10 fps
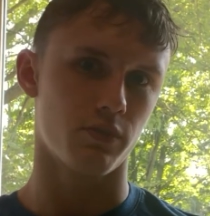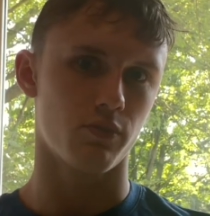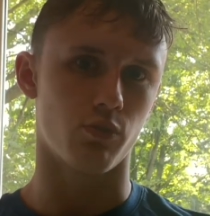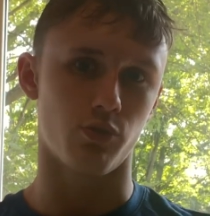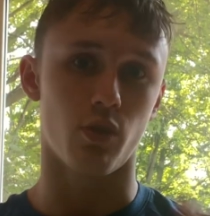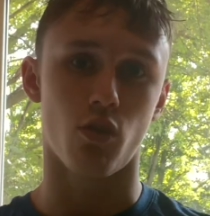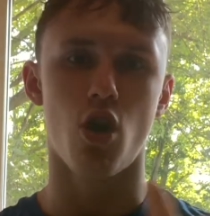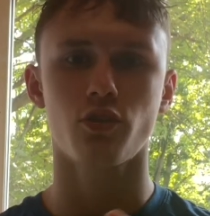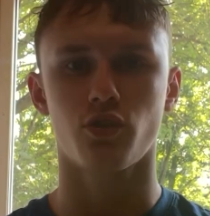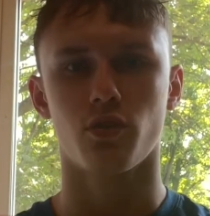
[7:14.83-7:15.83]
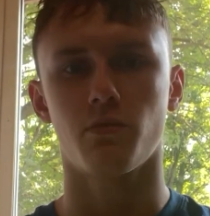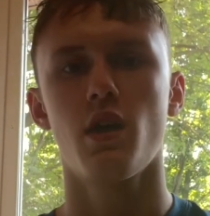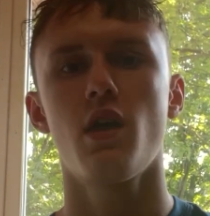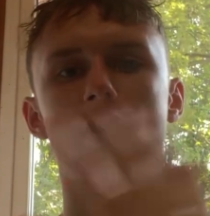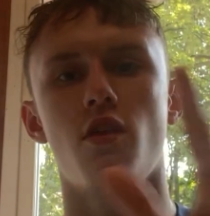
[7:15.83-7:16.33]
which we know long-term,
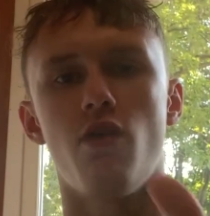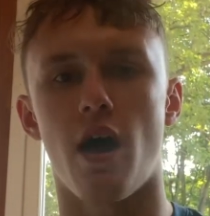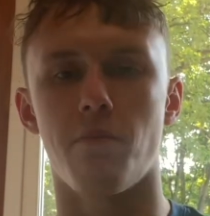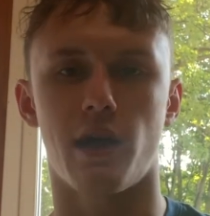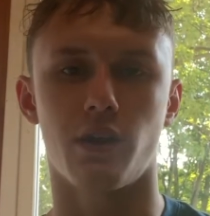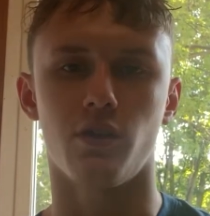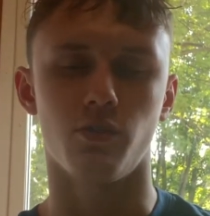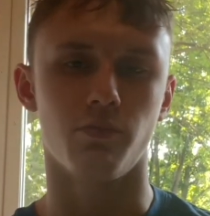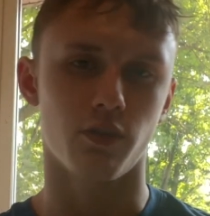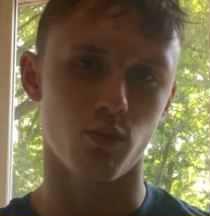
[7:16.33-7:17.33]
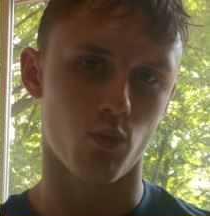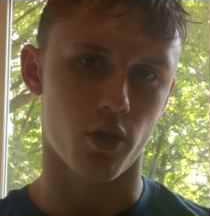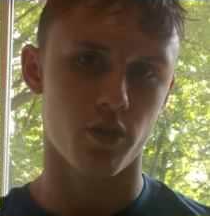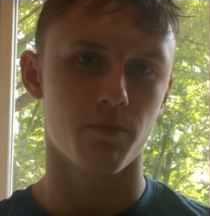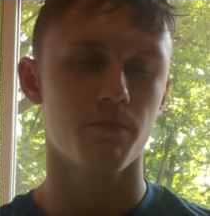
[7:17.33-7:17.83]
that mechanism doesn't work.